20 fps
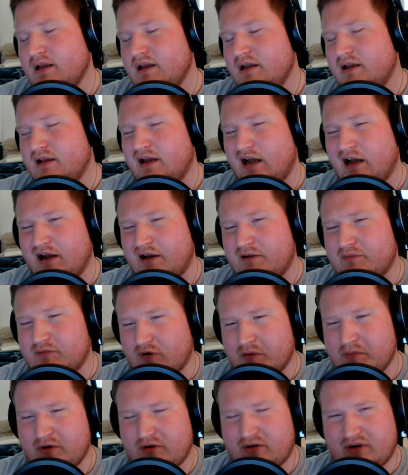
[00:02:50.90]

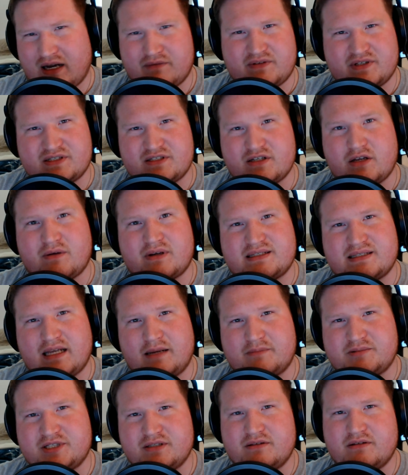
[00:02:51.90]
Robocraft is no
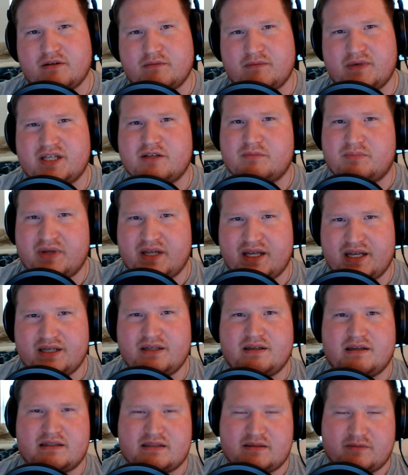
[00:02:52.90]
exception. The way you ping,
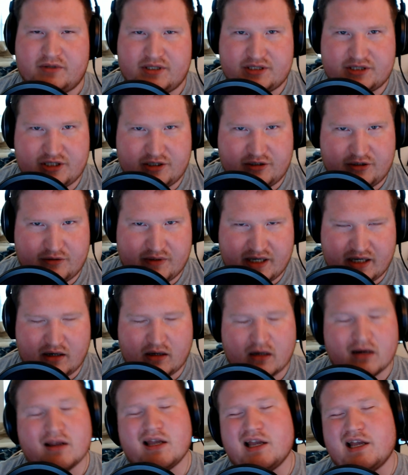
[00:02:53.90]
as I'm going to show you here,
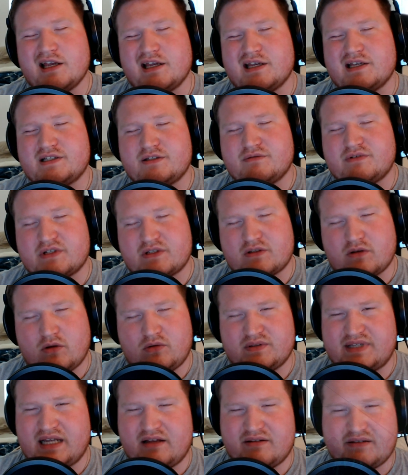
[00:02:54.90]
is you just hold down the